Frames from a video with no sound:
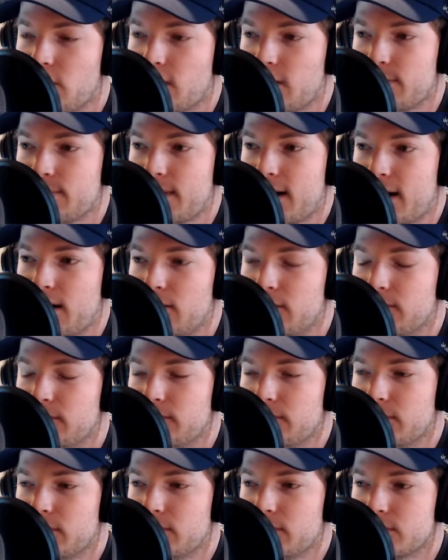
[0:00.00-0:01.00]
about
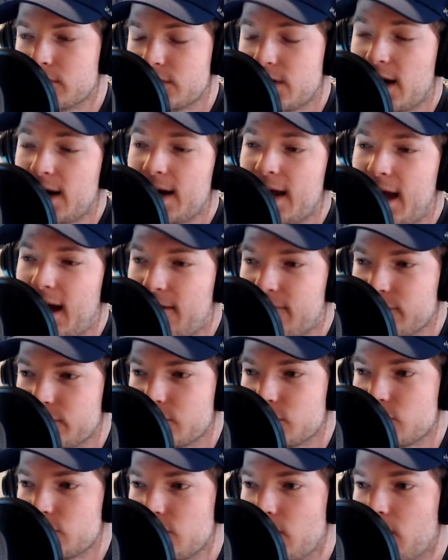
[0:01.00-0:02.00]
the second half of the
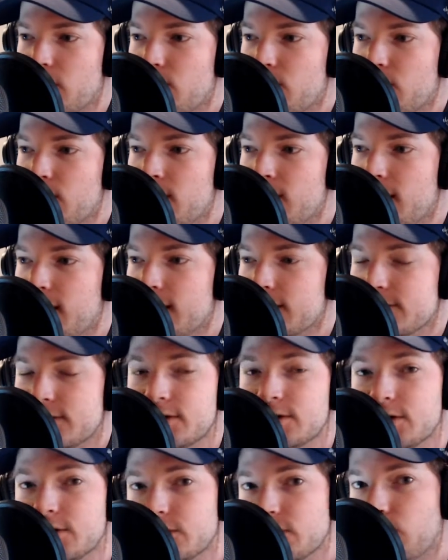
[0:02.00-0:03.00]
show,
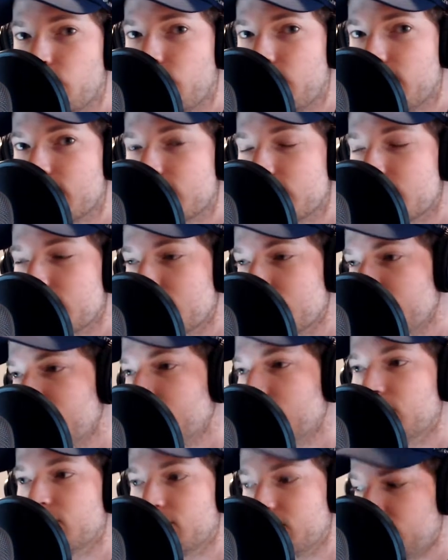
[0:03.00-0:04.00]
since it's the one that's
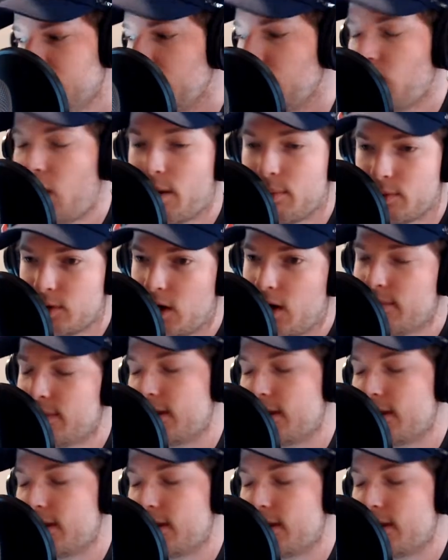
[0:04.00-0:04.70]
upcoming